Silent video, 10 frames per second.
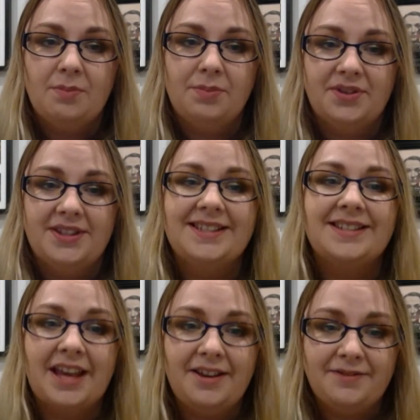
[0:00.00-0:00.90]
But the
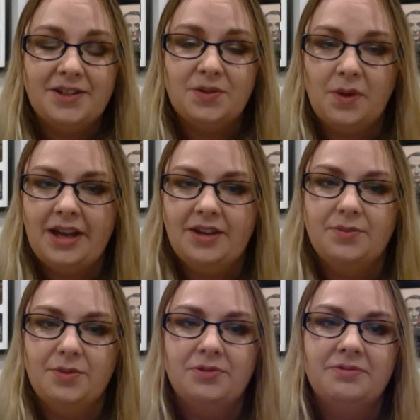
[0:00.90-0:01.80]
safest way and
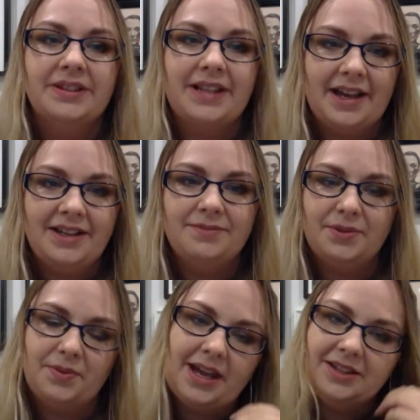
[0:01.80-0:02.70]
the most
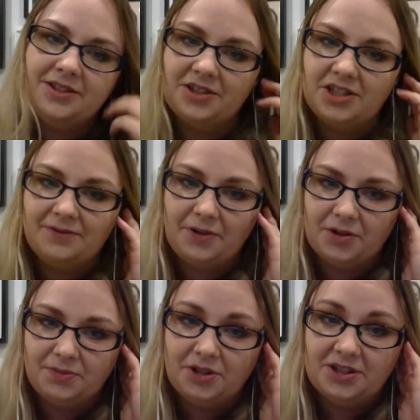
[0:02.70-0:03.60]
reliable way to achieve herd
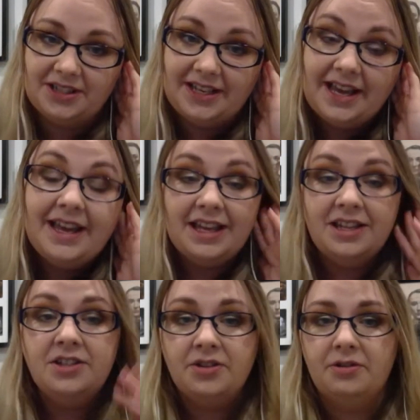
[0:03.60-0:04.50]
immunity
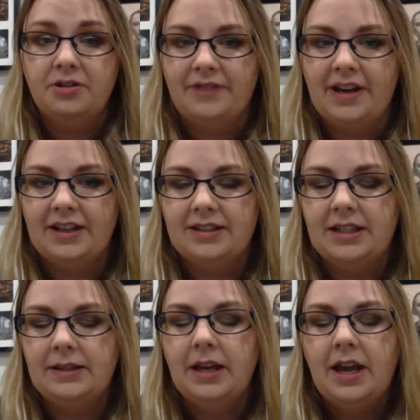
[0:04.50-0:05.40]
is through a
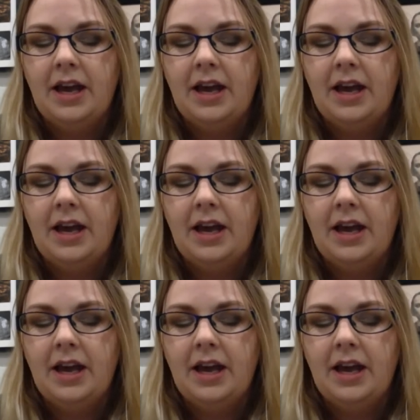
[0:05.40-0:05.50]
vaccine.